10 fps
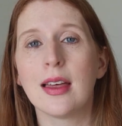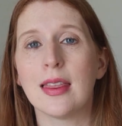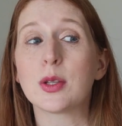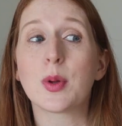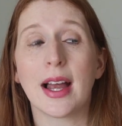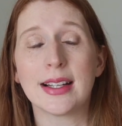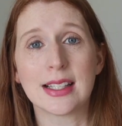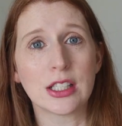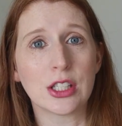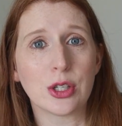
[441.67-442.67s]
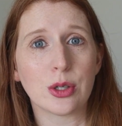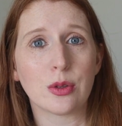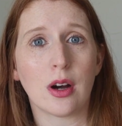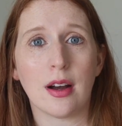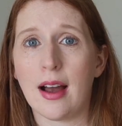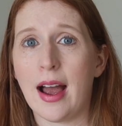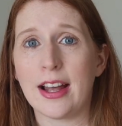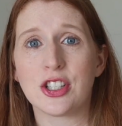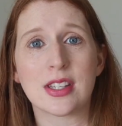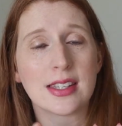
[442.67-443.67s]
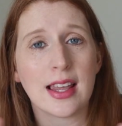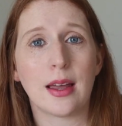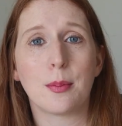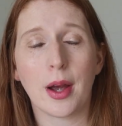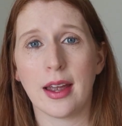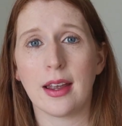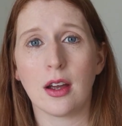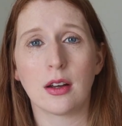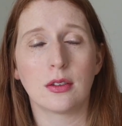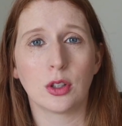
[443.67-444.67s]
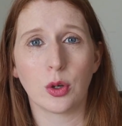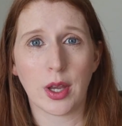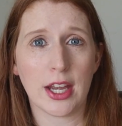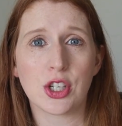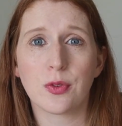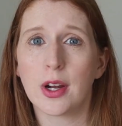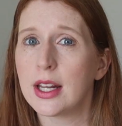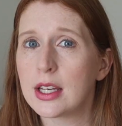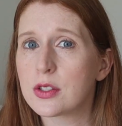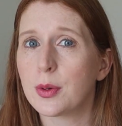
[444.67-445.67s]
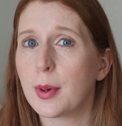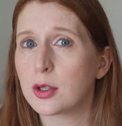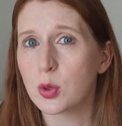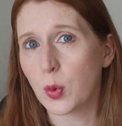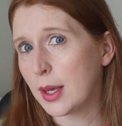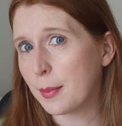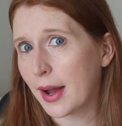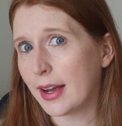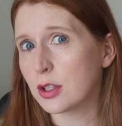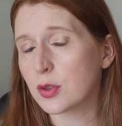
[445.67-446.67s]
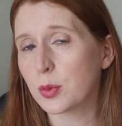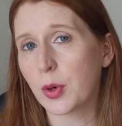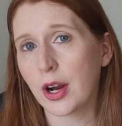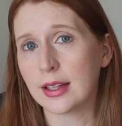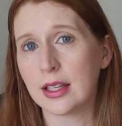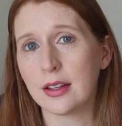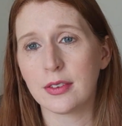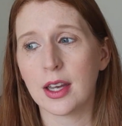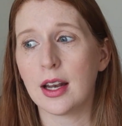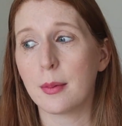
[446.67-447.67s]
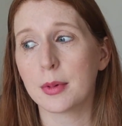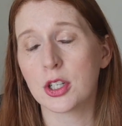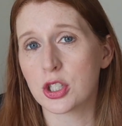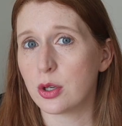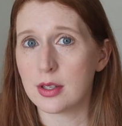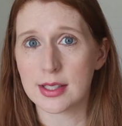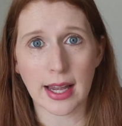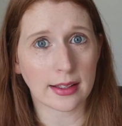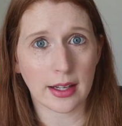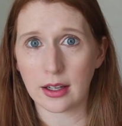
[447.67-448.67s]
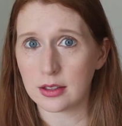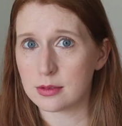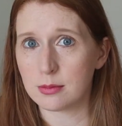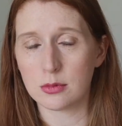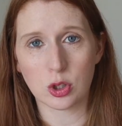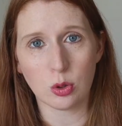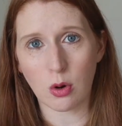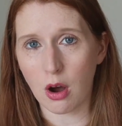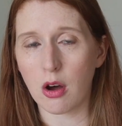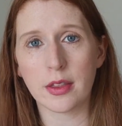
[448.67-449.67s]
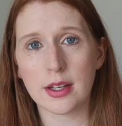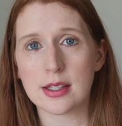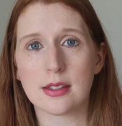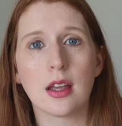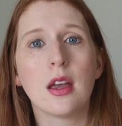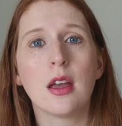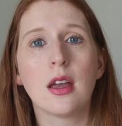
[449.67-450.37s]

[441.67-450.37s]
That's what I tend to do. I just set my location radius for about 20 miles from where I live, and I'm going to show you exactly how to do all these